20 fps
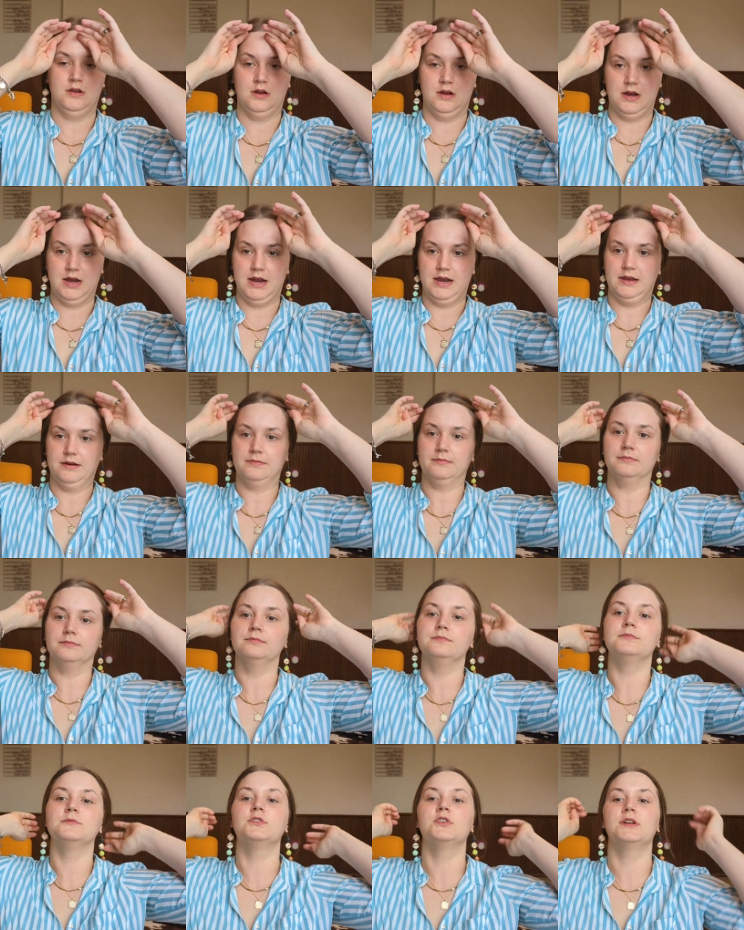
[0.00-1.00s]
All right,
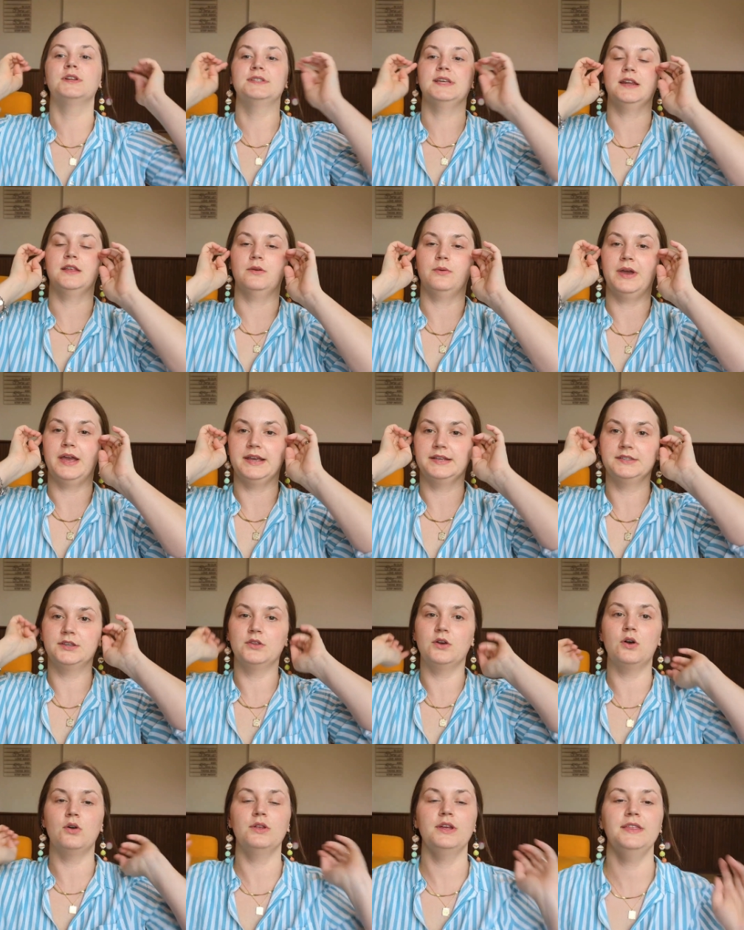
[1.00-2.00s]
so that's out of the way. So
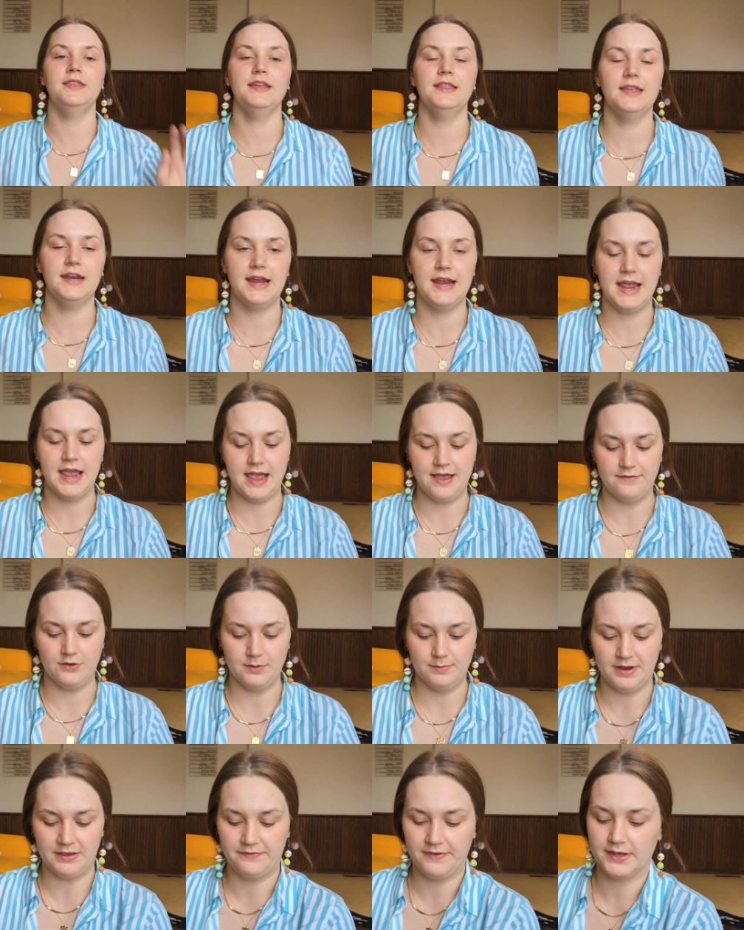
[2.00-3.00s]
the only thing that I have
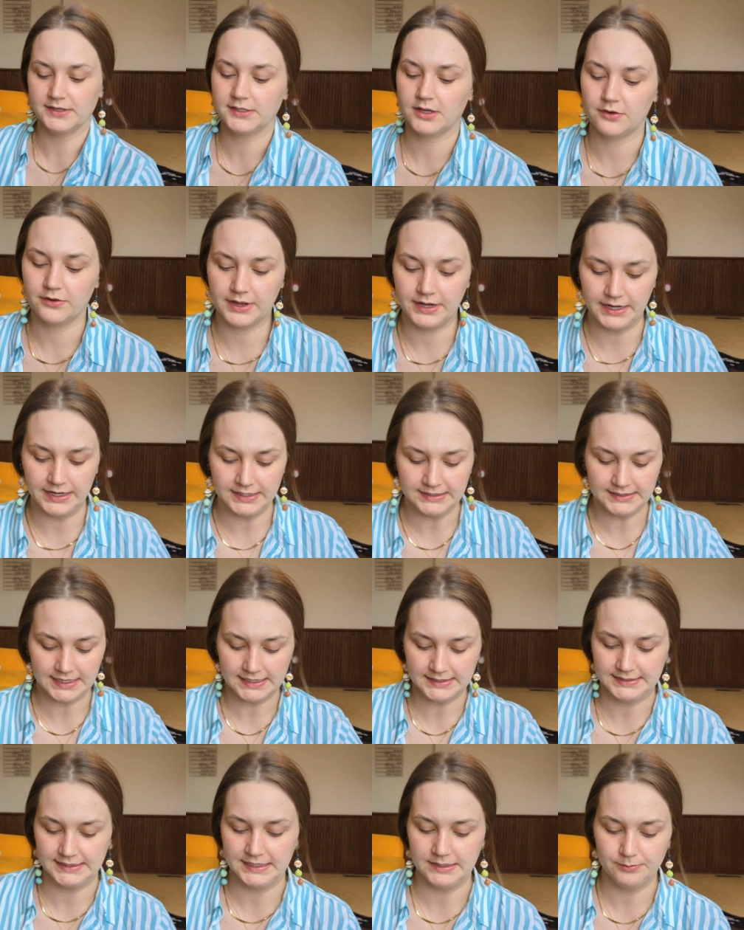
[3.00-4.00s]
on my face already is
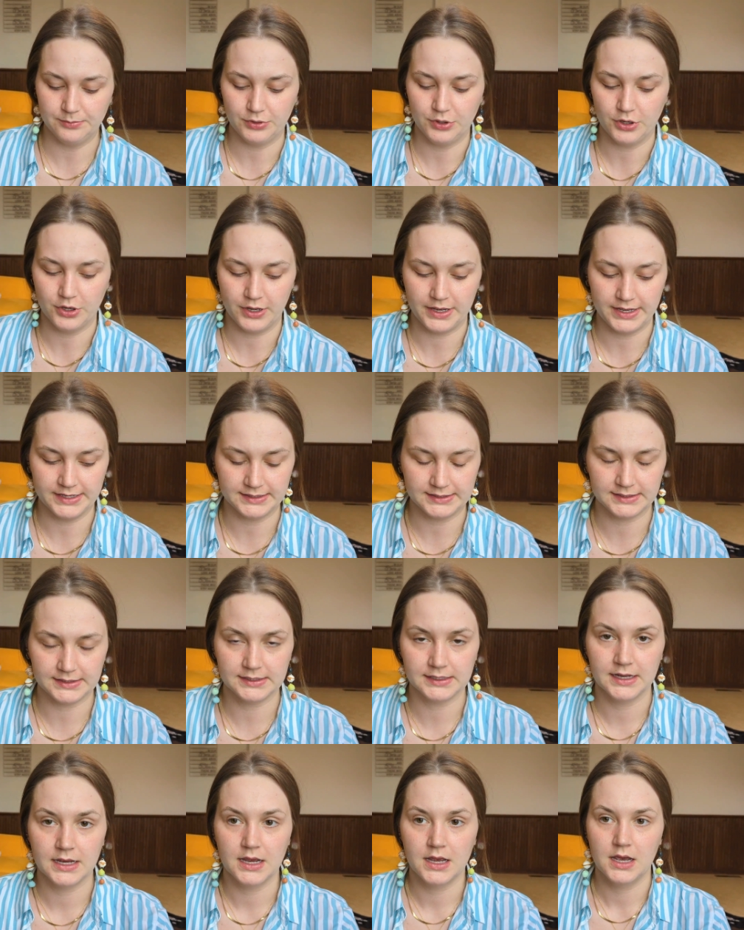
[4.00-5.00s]
I did
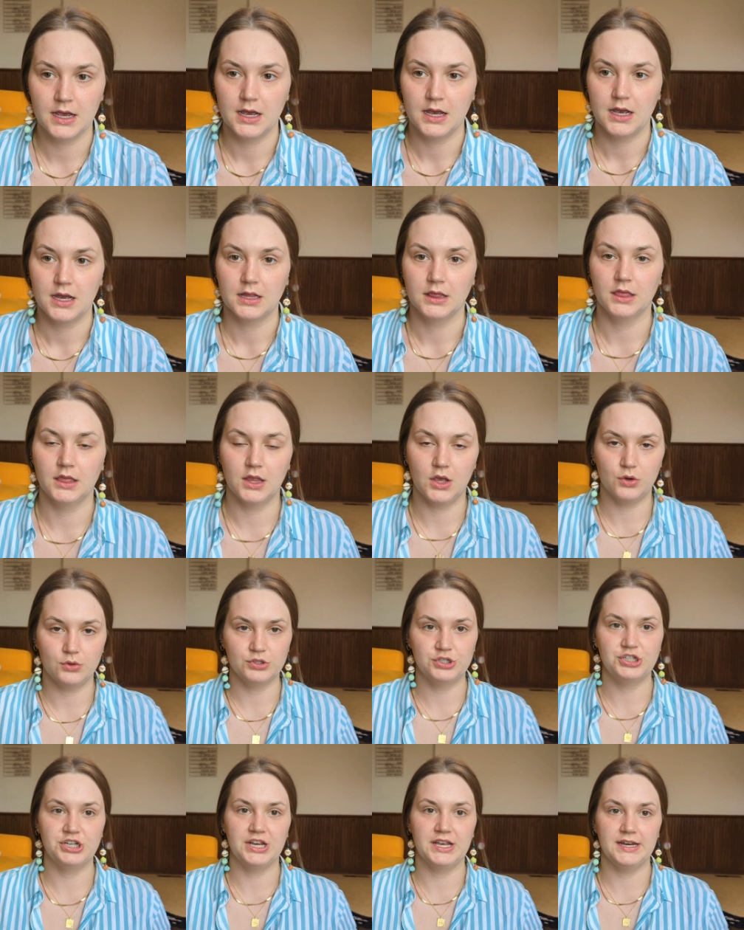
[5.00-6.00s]
put
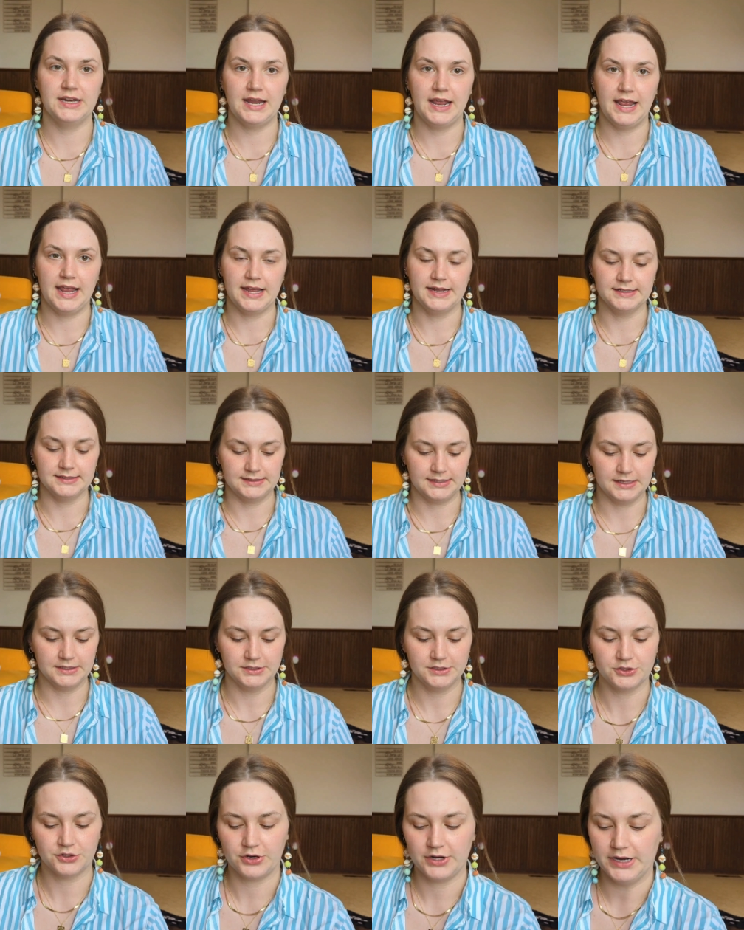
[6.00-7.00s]
lotion and
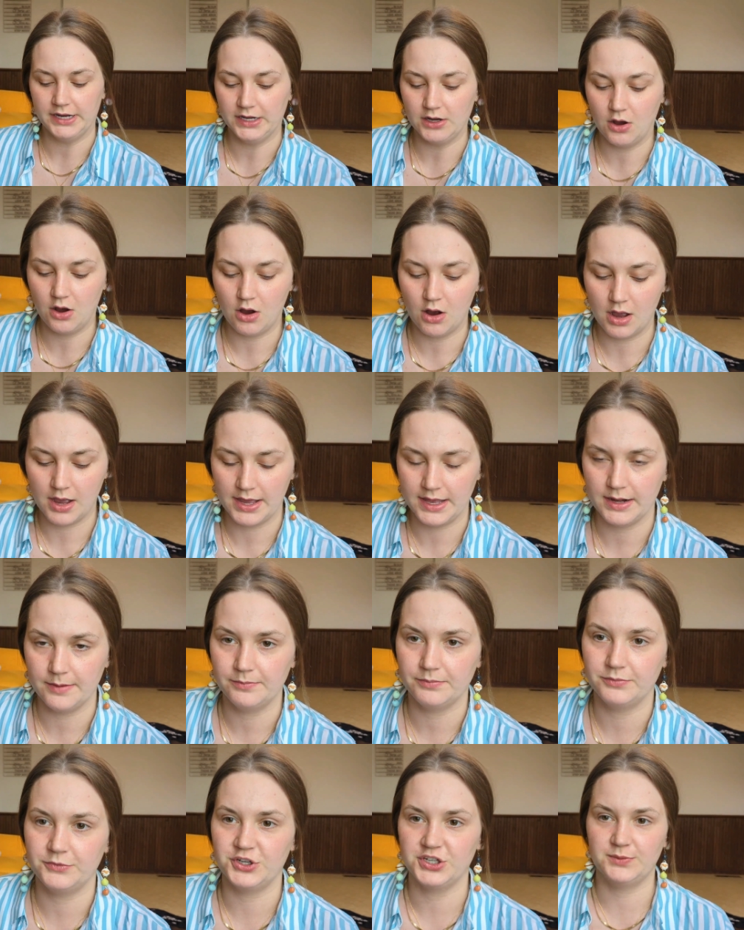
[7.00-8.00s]
sunscreen on,
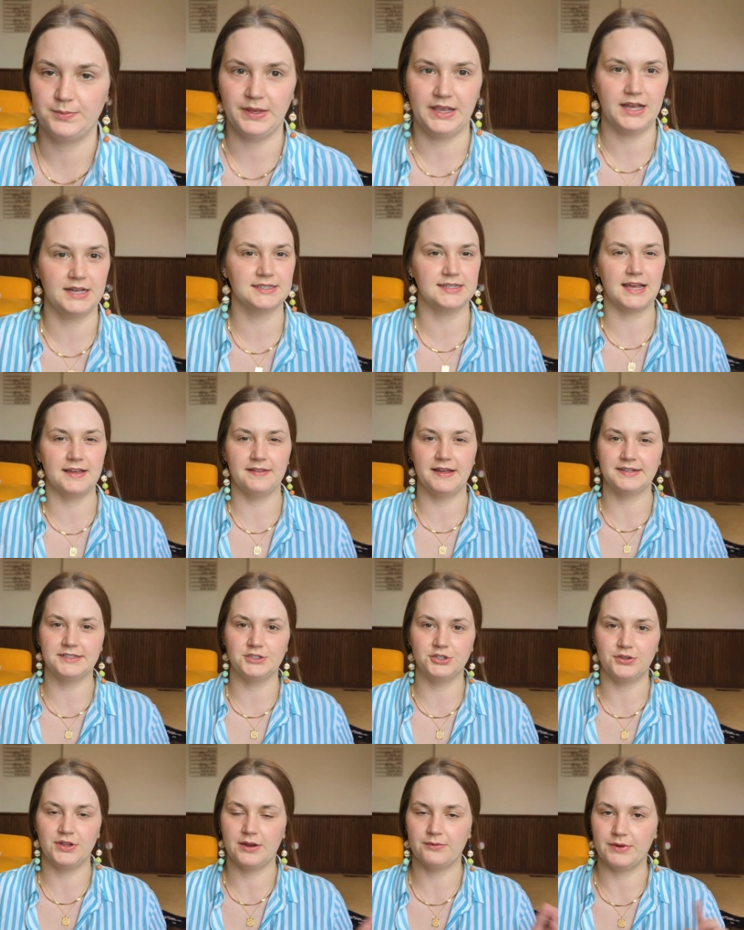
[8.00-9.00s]
just because I like
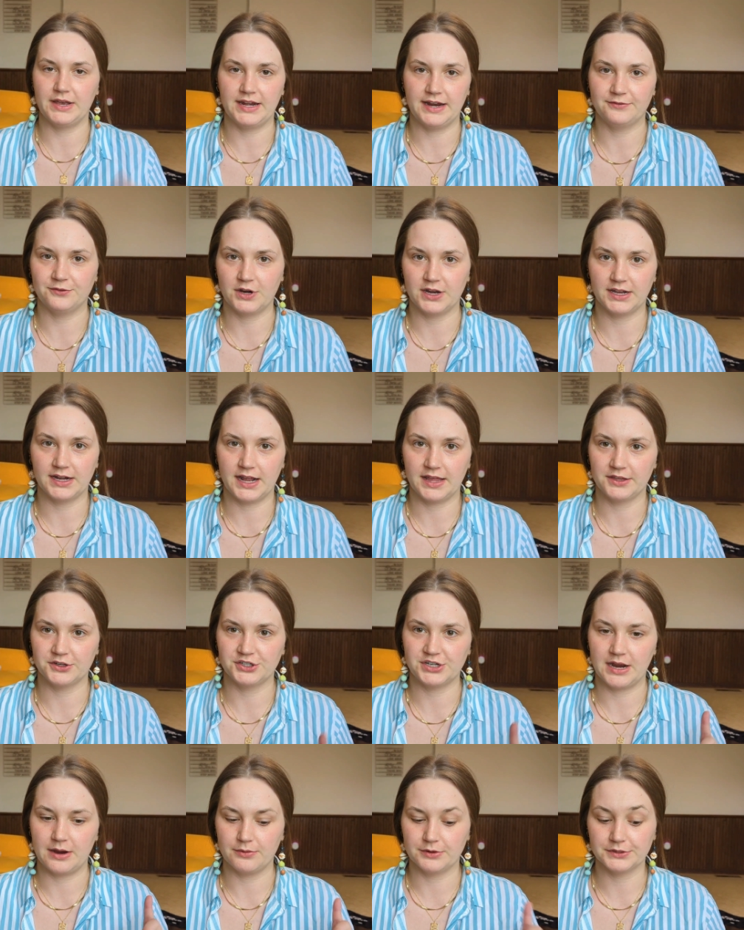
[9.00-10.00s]
to do that right after I get out of
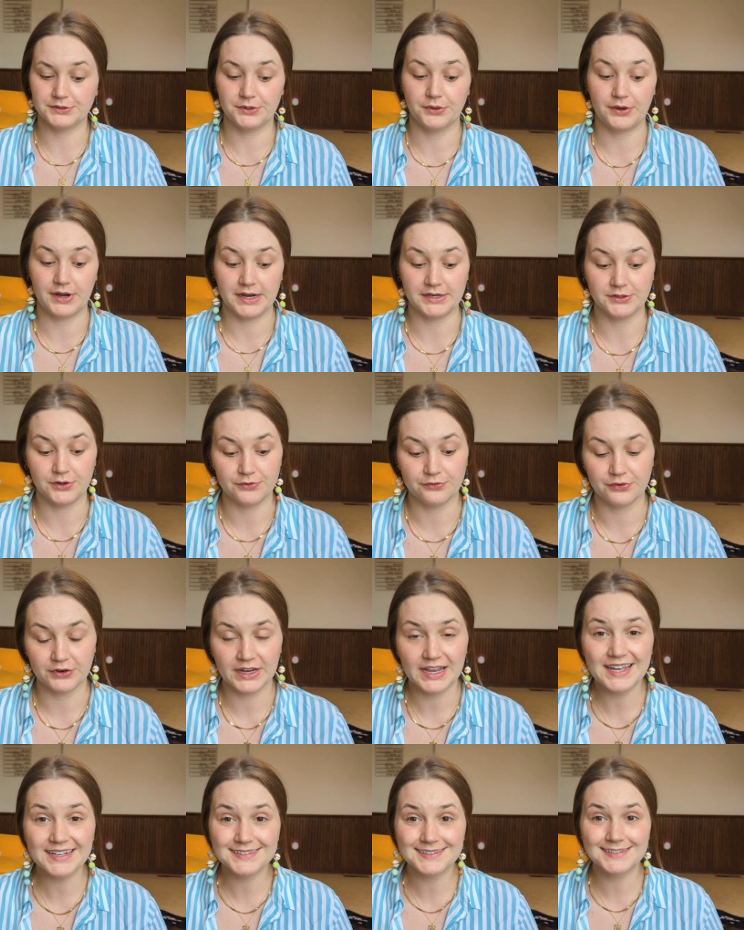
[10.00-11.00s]
the shower so that I don't
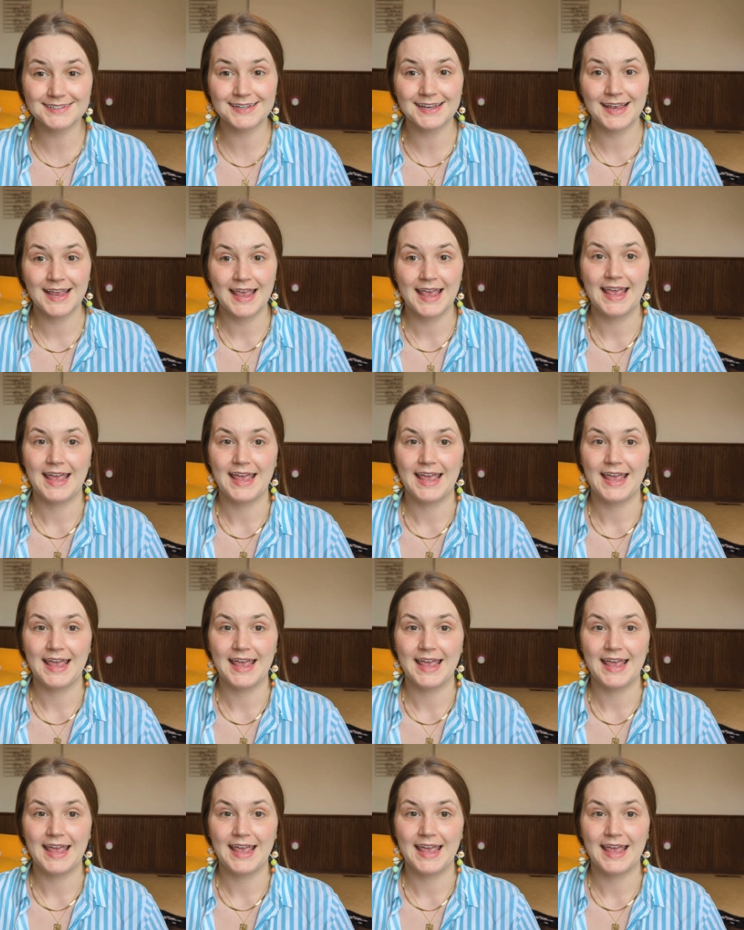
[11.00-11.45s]
forget.